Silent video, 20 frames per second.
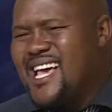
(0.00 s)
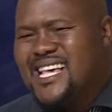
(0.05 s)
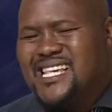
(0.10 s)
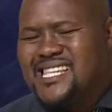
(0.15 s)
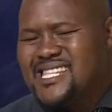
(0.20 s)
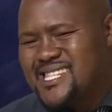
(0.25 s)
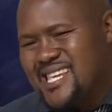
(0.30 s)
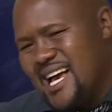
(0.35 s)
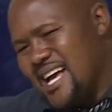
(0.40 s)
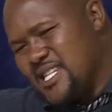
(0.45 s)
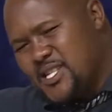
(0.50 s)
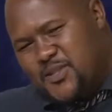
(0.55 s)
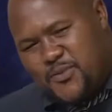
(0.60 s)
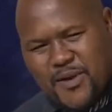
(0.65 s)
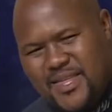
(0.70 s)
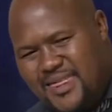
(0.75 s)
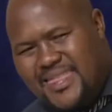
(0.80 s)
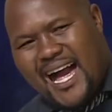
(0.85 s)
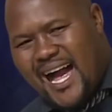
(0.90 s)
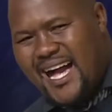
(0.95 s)
Jesus
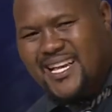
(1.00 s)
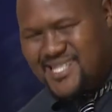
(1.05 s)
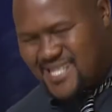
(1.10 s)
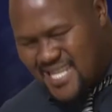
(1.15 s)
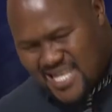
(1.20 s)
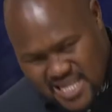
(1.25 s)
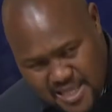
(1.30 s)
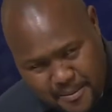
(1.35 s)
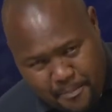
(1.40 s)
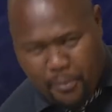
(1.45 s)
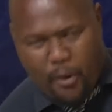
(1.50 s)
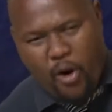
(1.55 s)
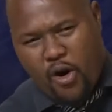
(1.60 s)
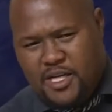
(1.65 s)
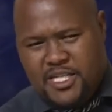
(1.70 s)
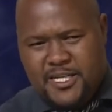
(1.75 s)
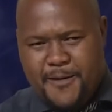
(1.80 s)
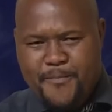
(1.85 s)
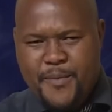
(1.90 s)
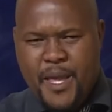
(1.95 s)
with us in the
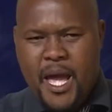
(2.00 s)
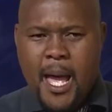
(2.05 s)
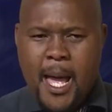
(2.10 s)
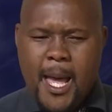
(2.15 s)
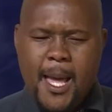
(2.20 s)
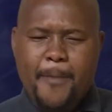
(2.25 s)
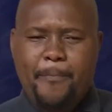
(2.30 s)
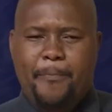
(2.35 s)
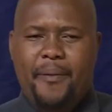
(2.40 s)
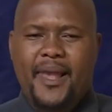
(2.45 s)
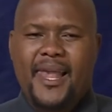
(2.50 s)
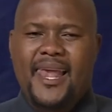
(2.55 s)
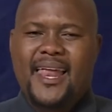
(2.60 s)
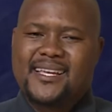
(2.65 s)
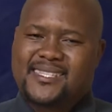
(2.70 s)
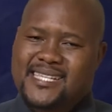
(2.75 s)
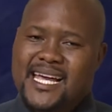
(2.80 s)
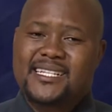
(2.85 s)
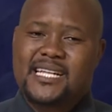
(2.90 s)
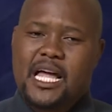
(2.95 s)
boat.
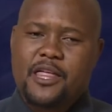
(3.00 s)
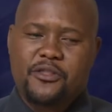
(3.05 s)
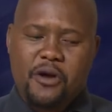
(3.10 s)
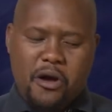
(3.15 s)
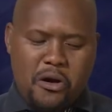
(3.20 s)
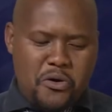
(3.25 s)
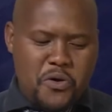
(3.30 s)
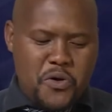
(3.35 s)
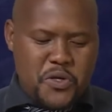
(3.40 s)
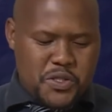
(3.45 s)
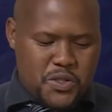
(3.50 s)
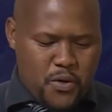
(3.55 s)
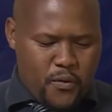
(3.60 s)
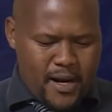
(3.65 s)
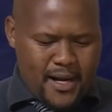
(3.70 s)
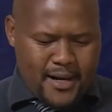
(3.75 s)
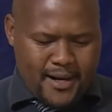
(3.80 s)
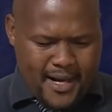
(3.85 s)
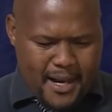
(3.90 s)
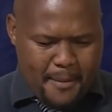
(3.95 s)
Blessed are those who
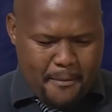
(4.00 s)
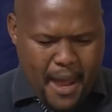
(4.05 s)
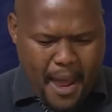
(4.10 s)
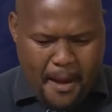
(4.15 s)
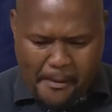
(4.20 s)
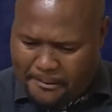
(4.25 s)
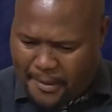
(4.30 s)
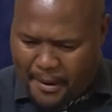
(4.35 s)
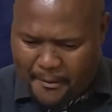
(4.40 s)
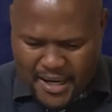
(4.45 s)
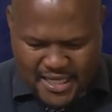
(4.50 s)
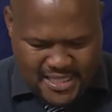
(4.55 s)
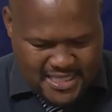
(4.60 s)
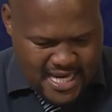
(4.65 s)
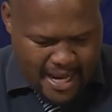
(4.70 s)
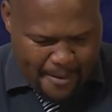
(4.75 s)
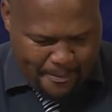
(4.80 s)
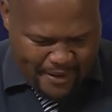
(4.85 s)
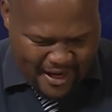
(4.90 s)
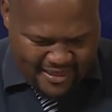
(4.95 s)
will remember, my
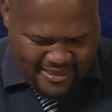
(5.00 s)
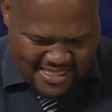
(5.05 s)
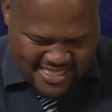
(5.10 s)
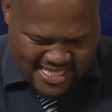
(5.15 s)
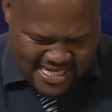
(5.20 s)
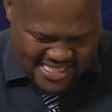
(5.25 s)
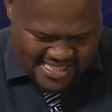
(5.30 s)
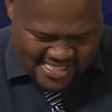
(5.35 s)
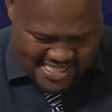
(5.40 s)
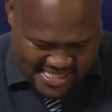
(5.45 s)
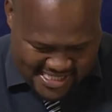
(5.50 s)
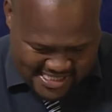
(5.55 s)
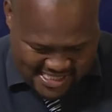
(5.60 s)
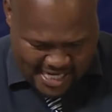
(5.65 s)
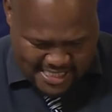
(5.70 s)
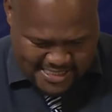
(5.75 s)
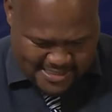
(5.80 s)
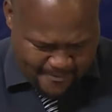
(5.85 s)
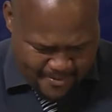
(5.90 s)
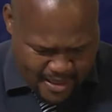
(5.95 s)
dear brothers and
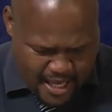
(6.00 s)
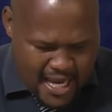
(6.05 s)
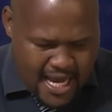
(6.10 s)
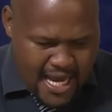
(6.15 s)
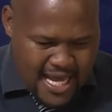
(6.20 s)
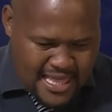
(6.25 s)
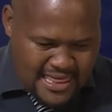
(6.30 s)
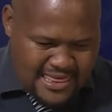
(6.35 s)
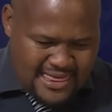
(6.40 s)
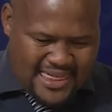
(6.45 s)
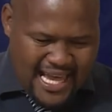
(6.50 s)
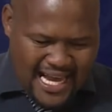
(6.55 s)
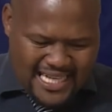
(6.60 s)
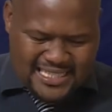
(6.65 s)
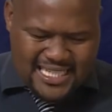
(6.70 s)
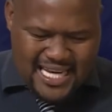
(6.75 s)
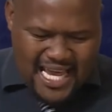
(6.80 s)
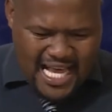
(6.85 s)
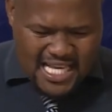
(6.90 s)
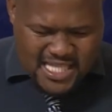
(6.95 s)
sisters,
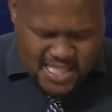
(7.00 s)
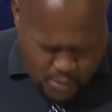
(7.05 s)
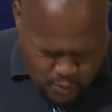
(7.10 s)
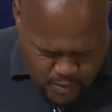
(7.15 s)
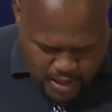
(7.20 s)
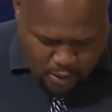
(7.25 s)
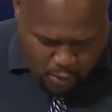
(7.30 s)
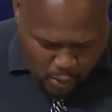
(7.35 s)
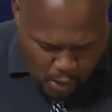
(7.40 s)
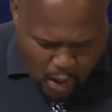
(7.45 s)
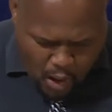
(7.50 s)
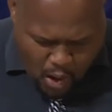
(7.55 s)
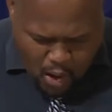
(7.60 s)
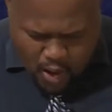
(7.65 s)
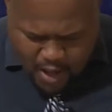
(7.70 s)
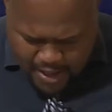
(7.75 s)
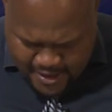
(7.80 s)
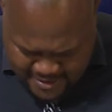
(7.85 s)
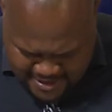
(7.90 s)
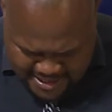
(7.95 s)
that as we
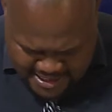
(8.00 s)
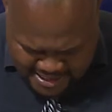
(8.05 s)
go in